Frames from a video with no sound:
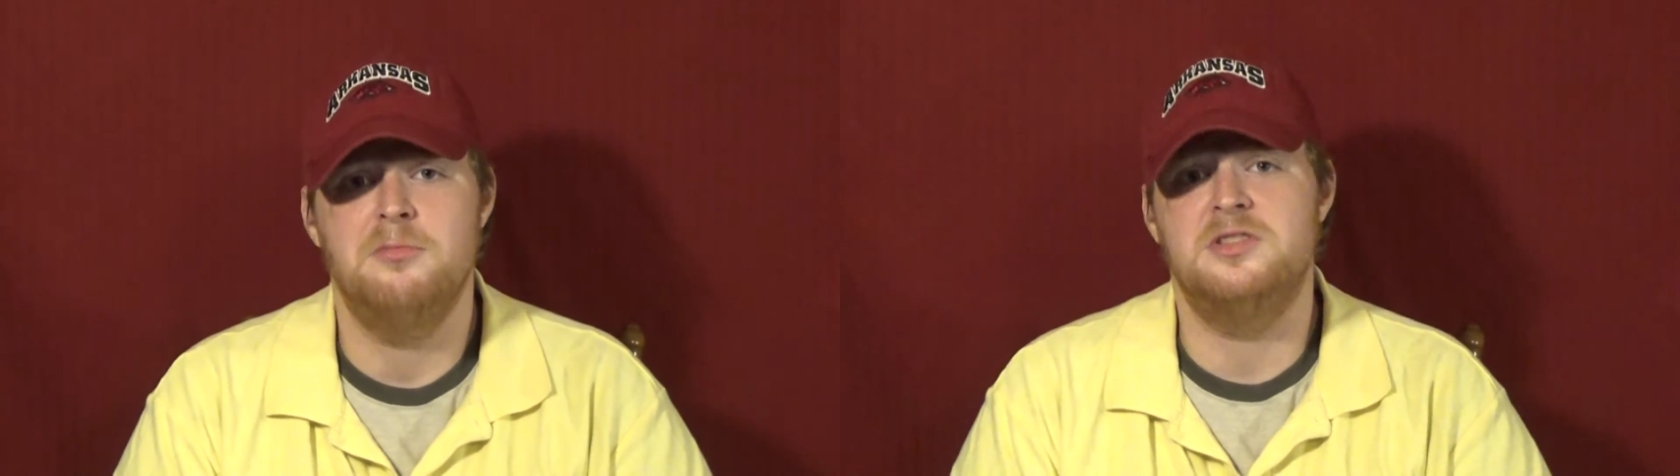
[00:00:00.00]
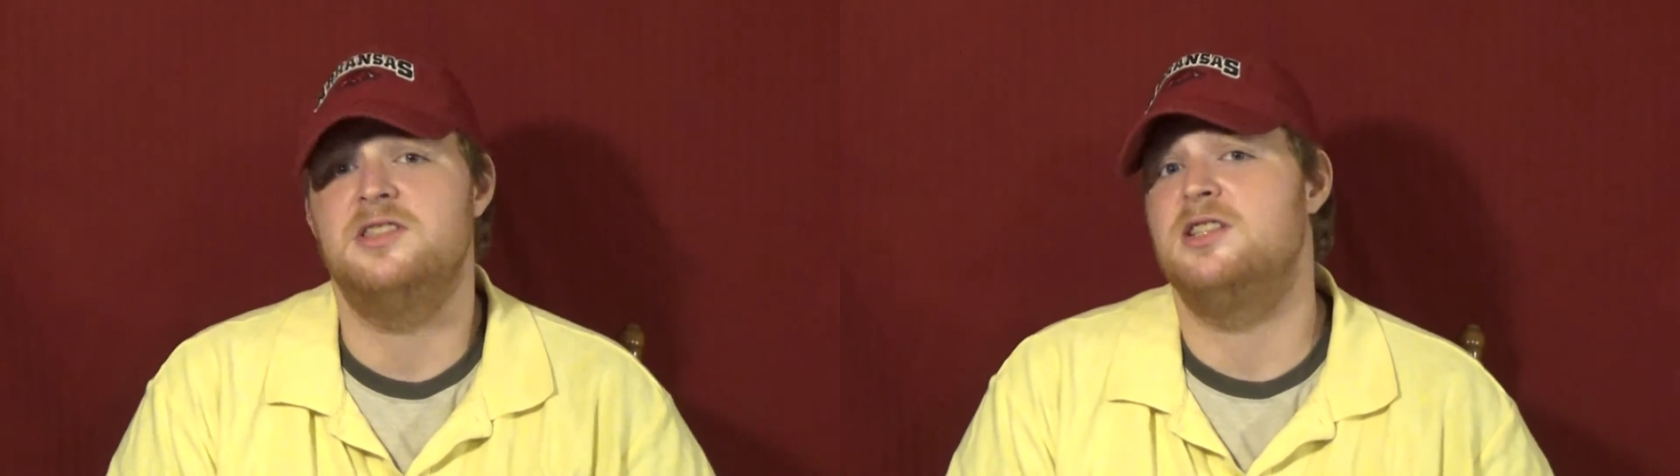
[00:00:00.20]

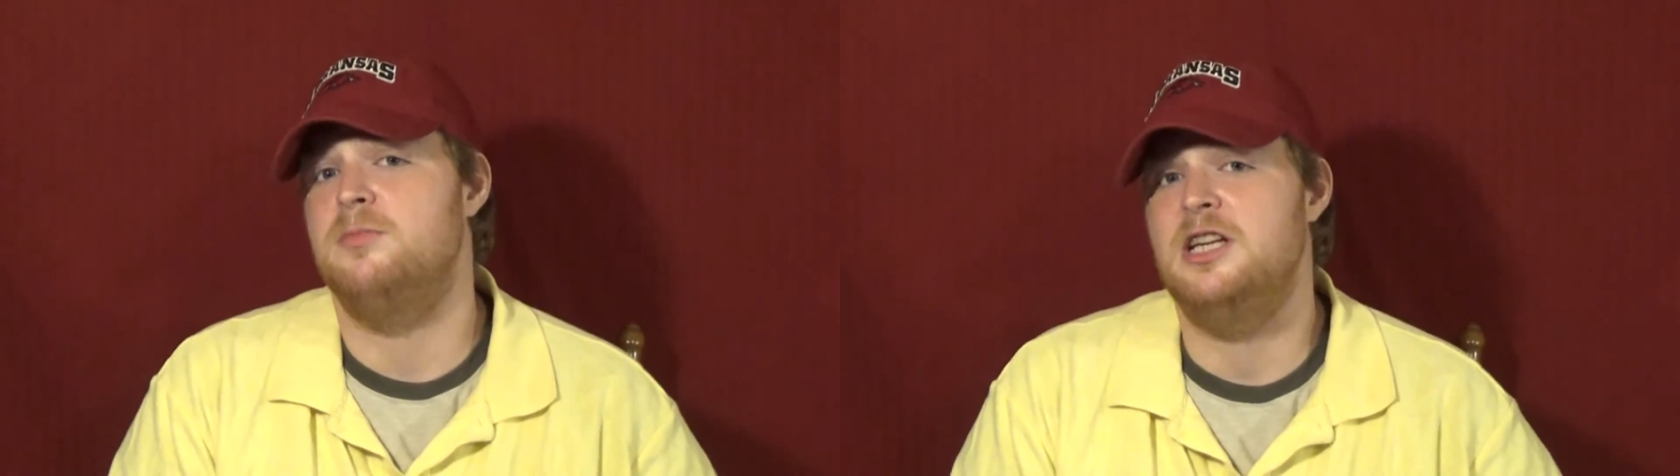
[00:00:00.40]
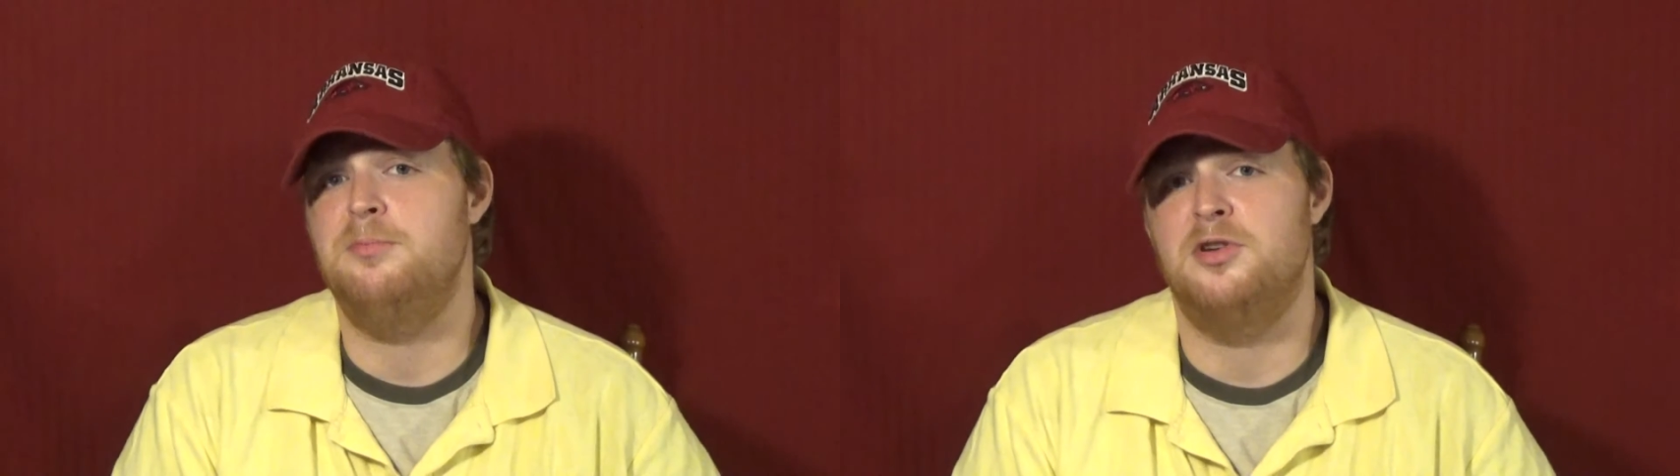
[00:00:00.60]
But this is
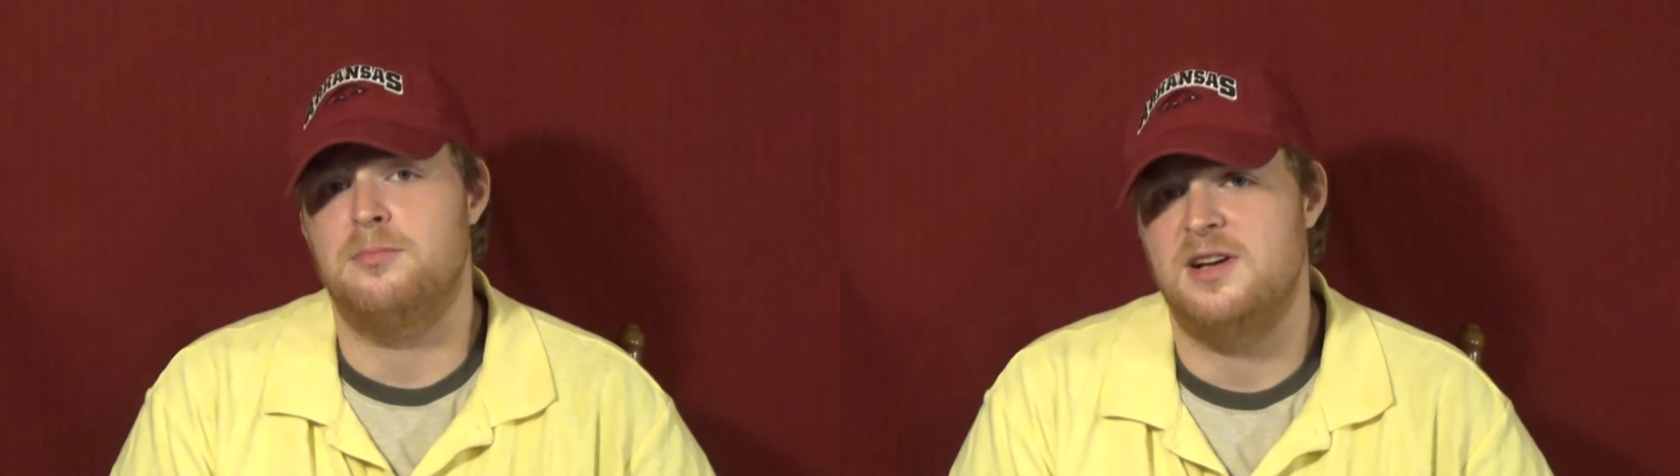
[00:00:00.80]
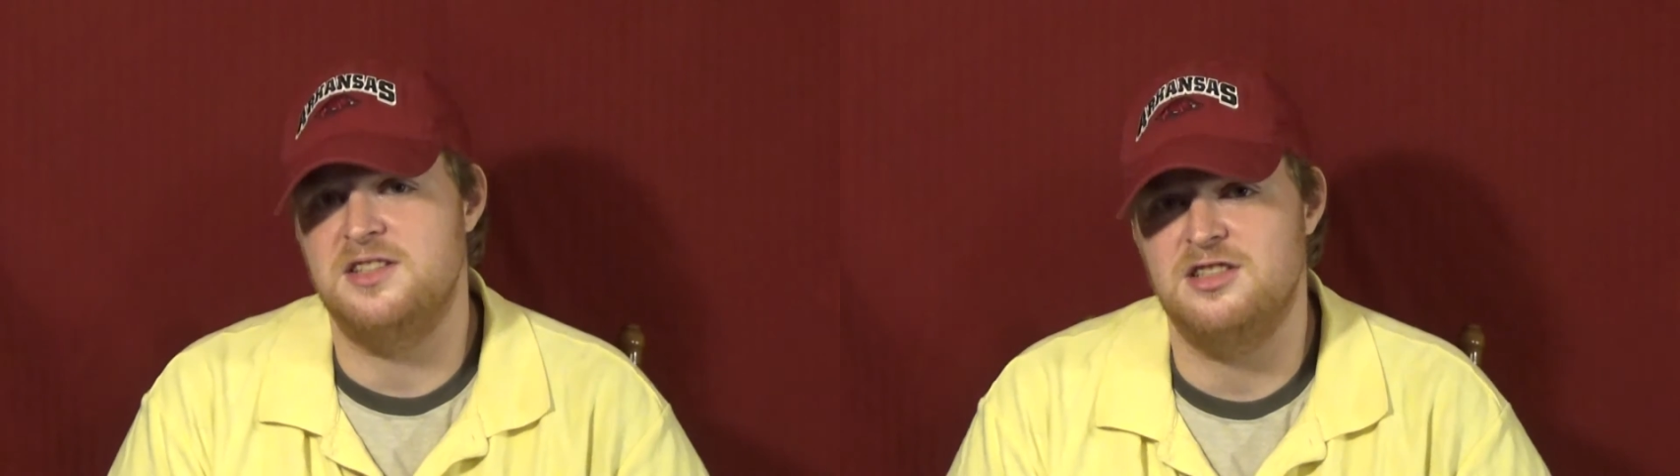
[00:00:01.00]
me
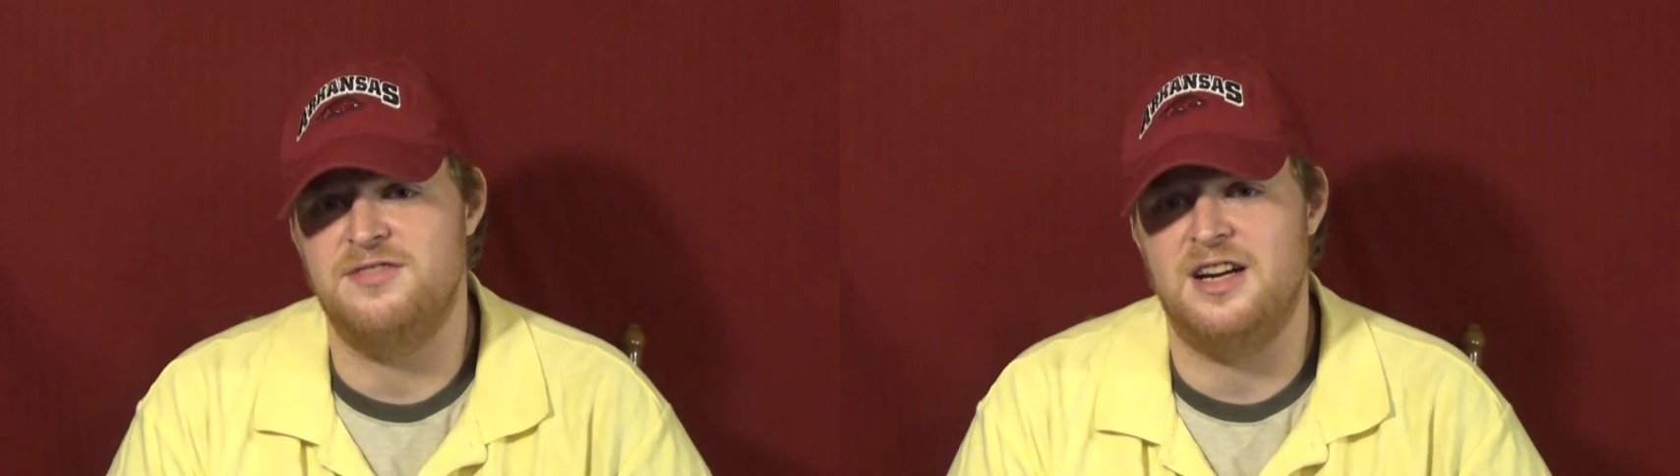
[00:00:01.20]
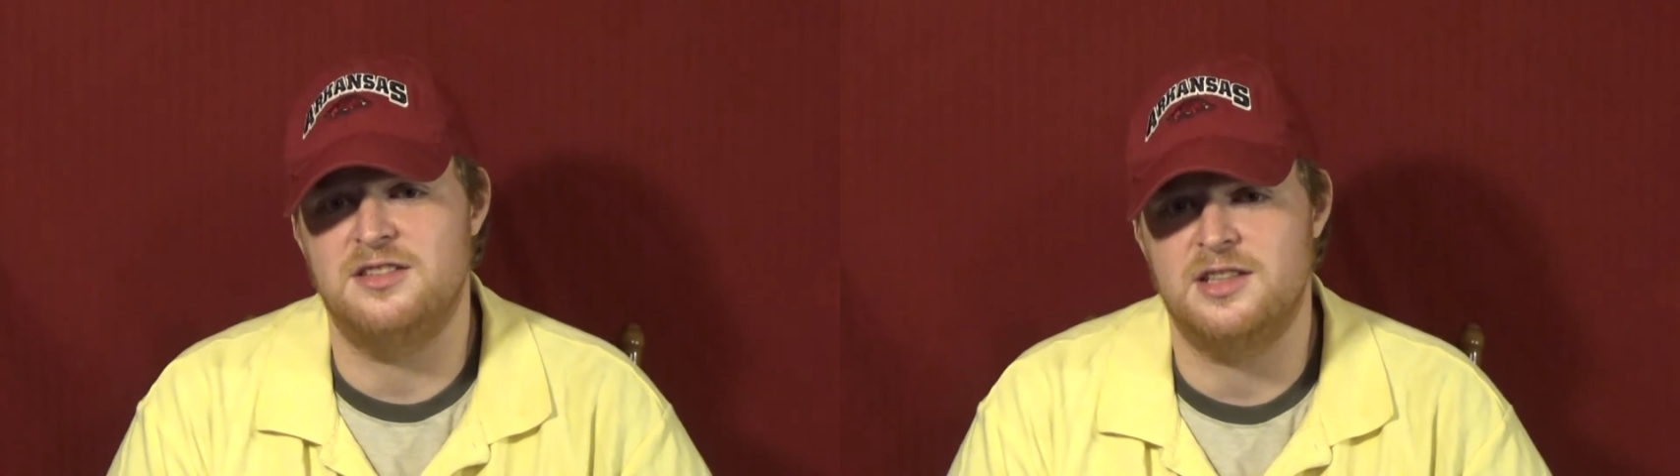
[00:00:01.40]
putting
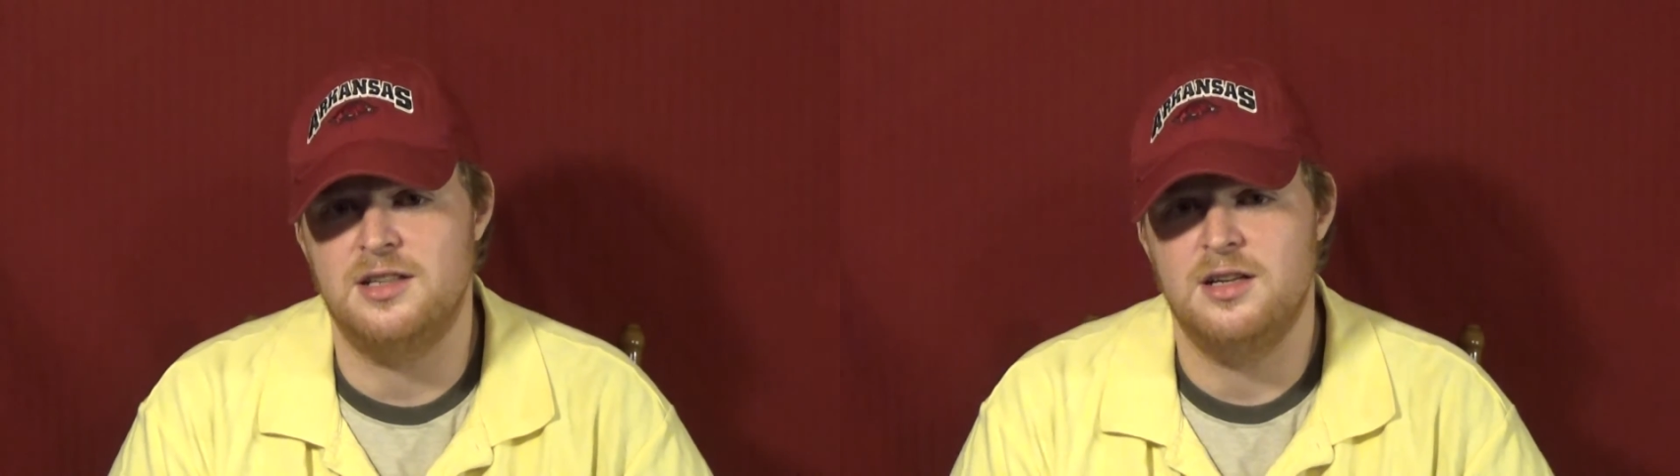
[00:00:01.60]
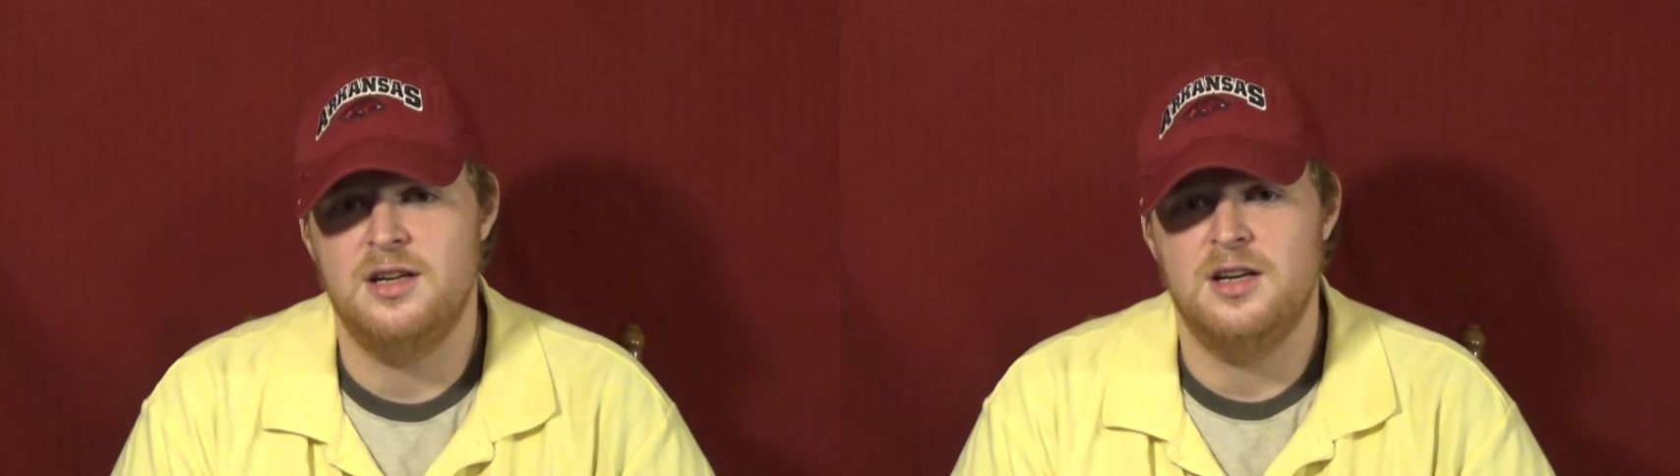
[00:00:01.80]
myself out there.